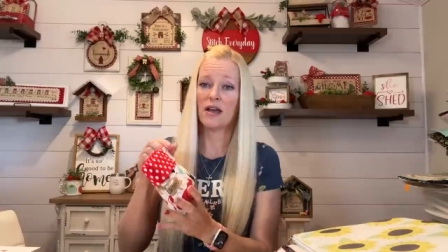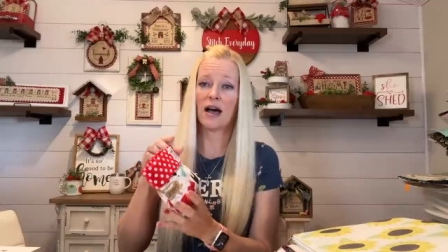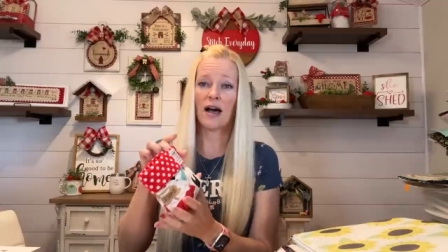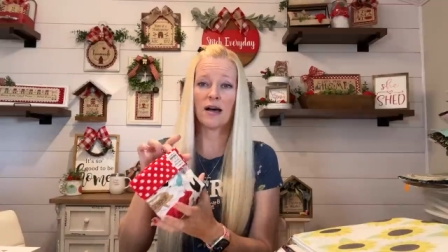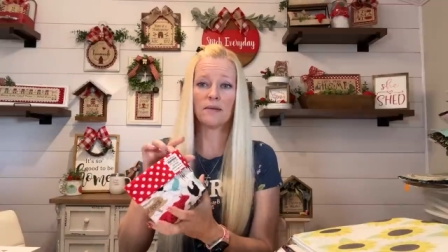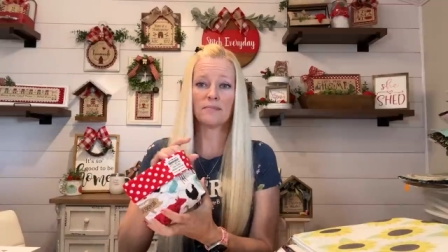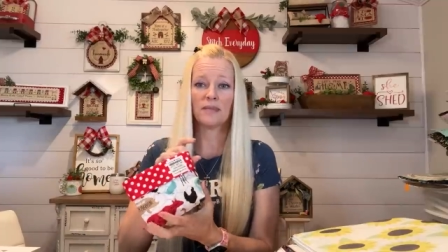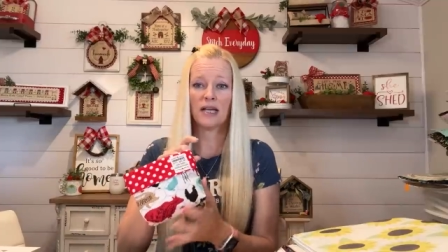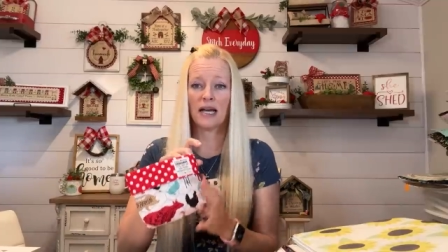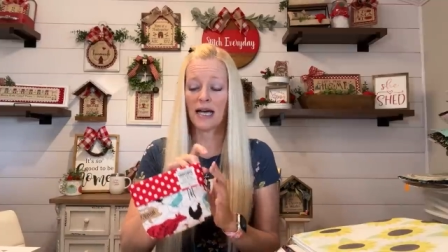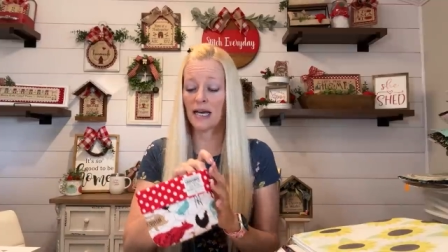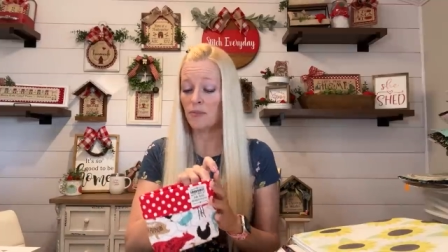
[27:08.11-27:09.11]
Um,
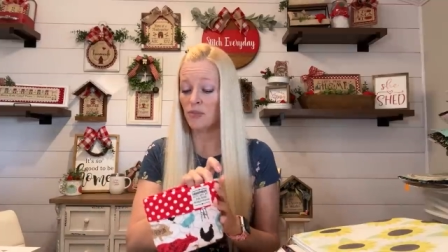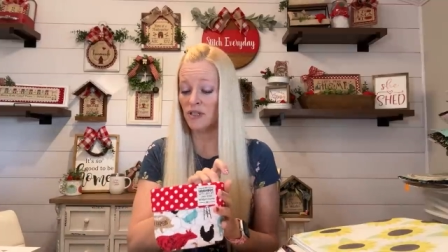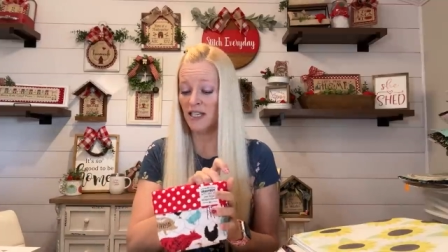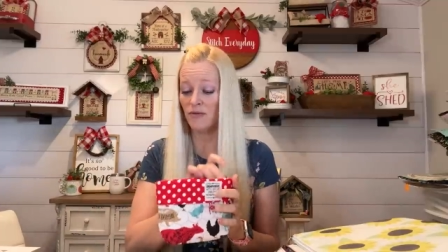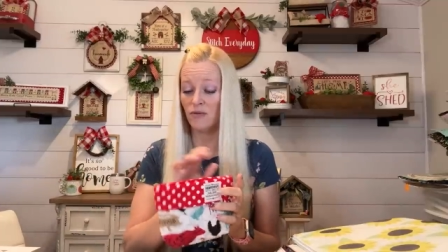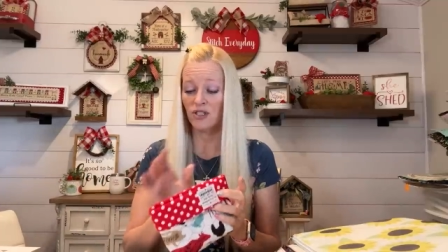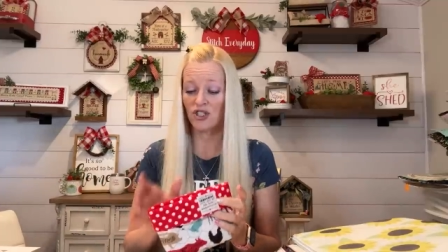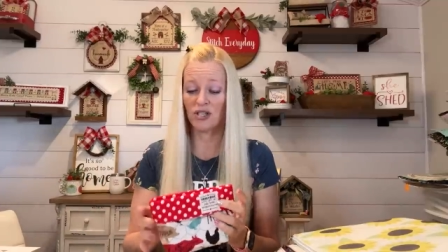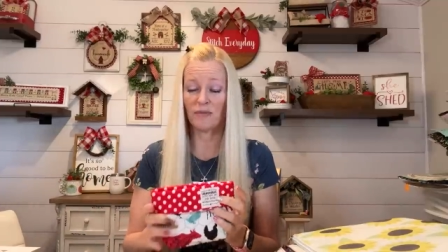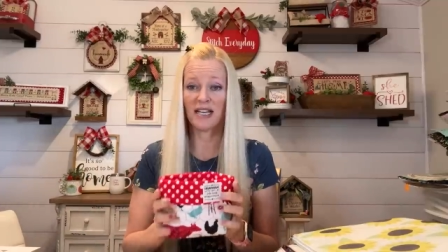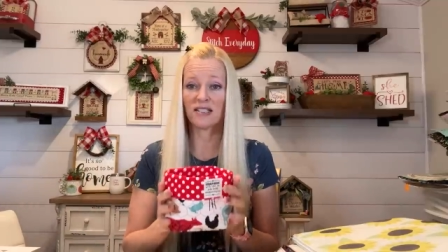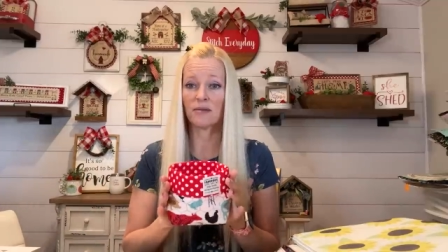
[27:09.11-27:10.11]
and I believe when she
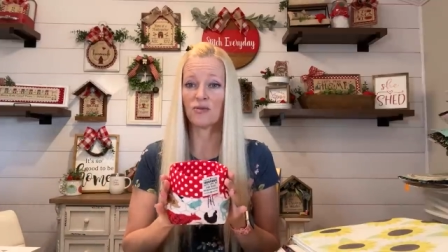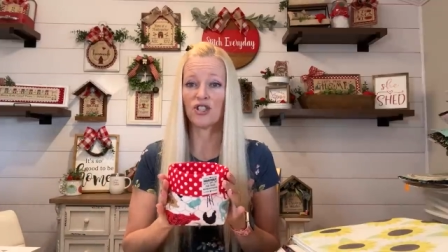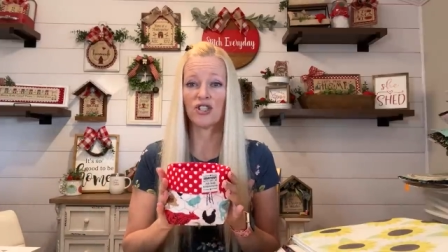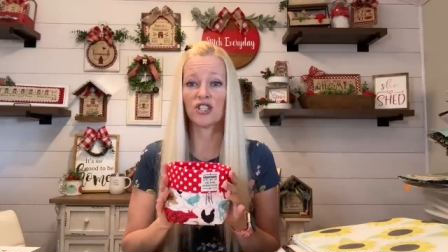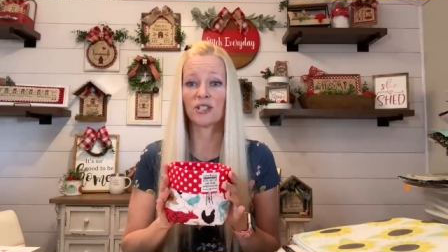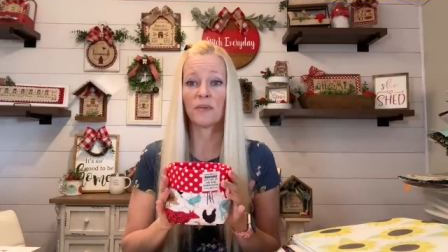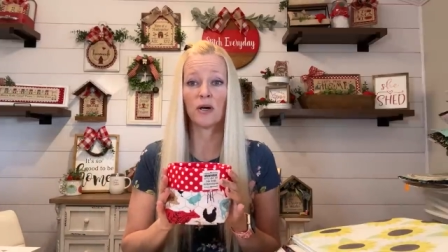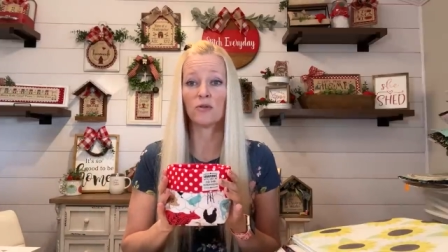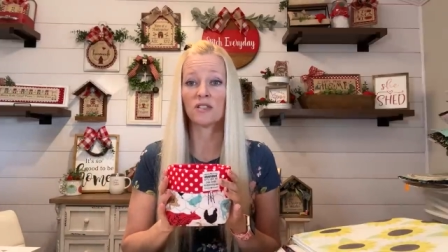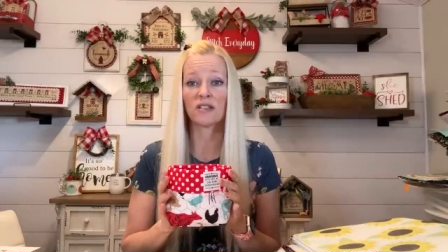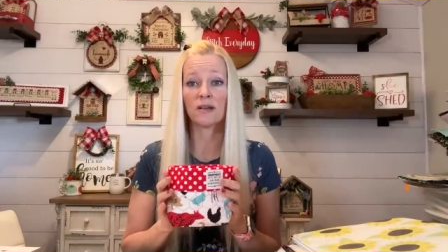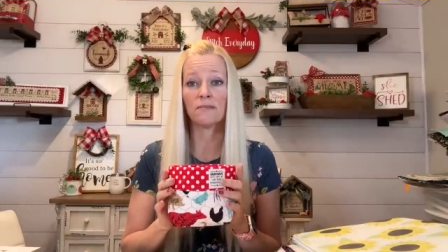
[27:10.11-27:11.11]
makes them, she just
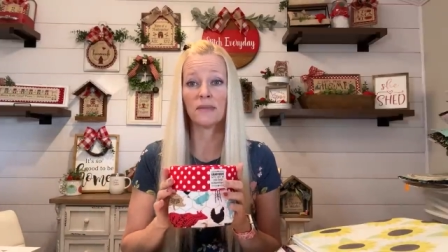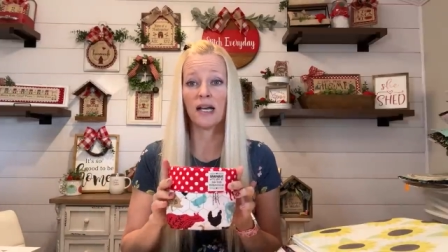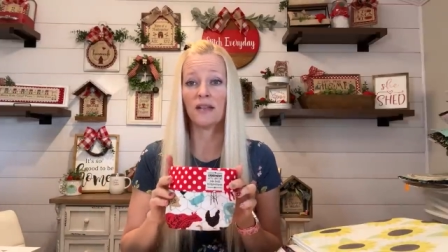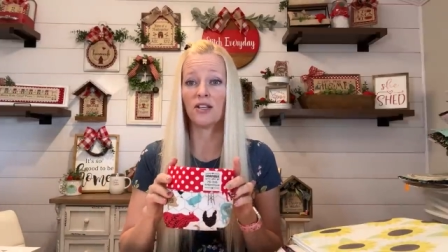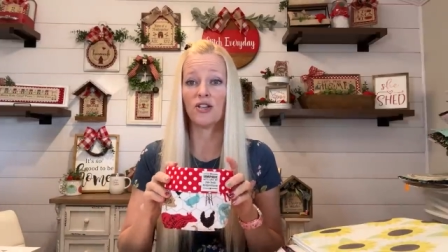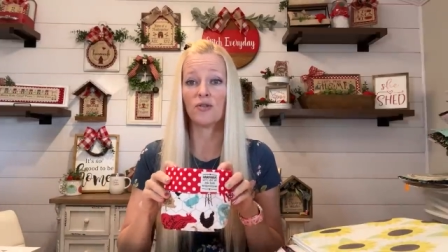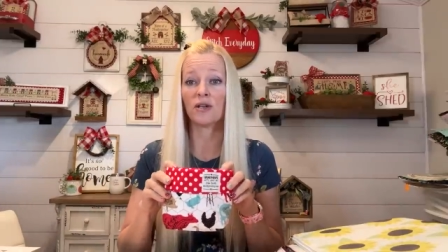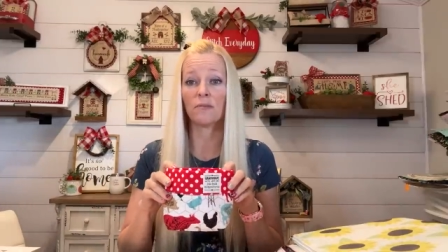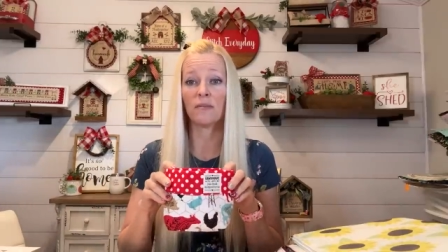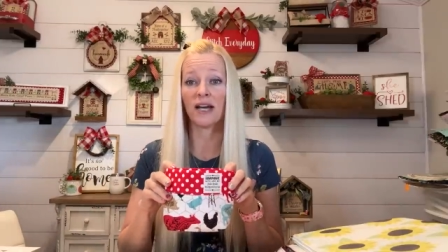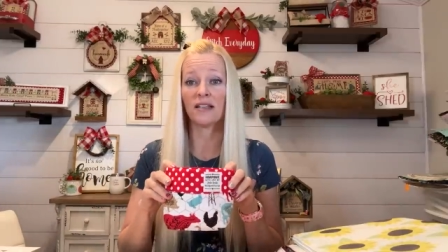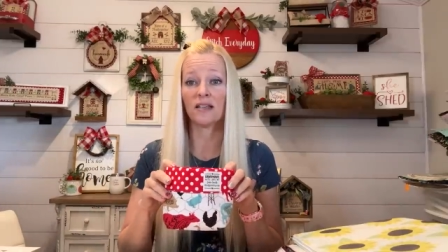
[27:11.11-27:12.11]
posts them and then you can
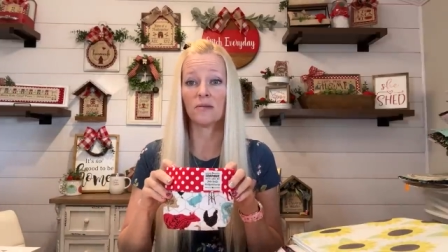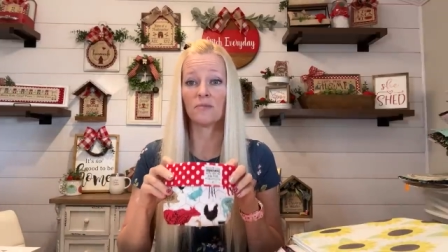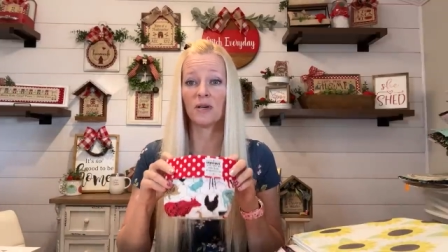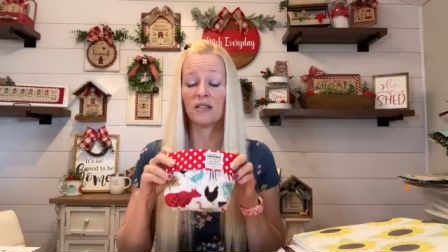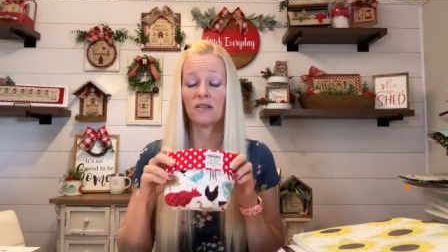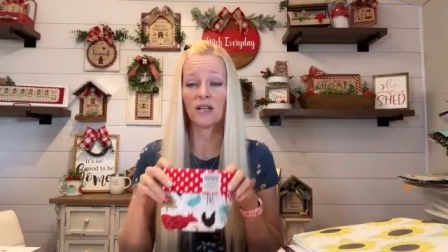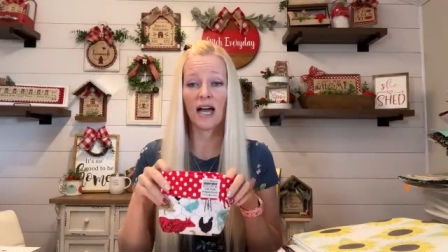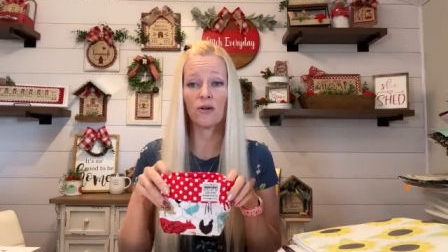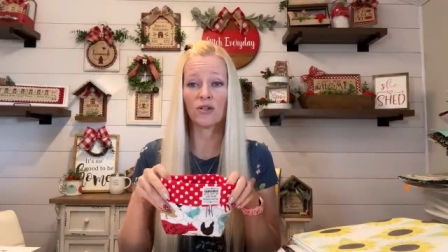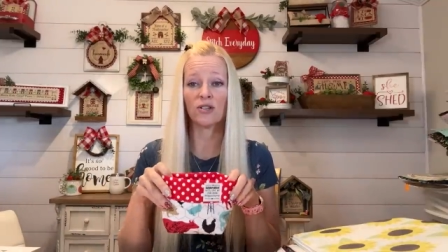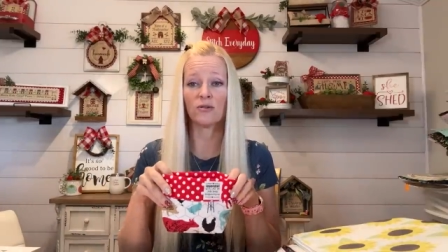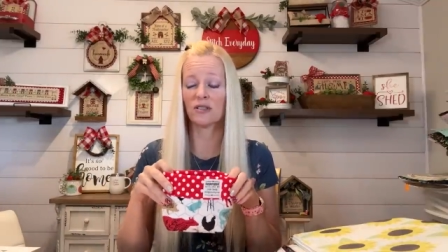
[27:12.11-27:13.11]
buy them. But how
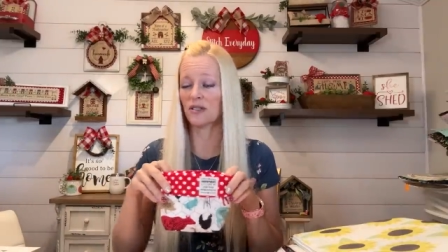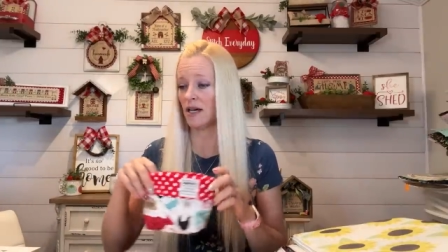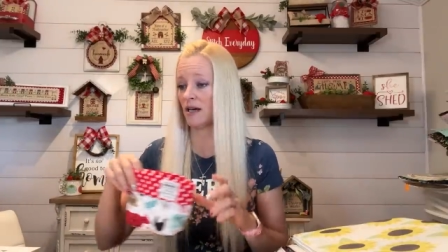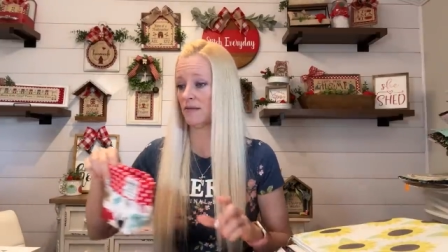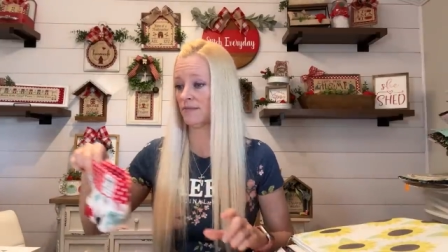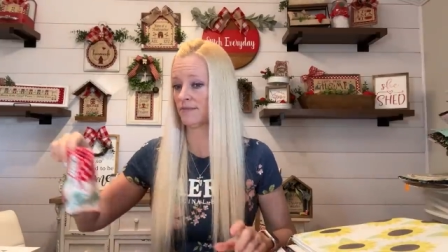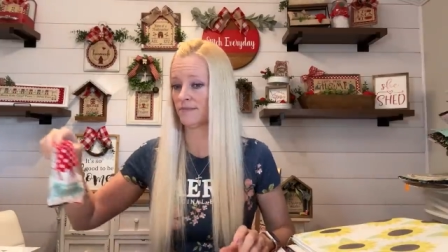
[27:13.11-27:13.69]
cute is that?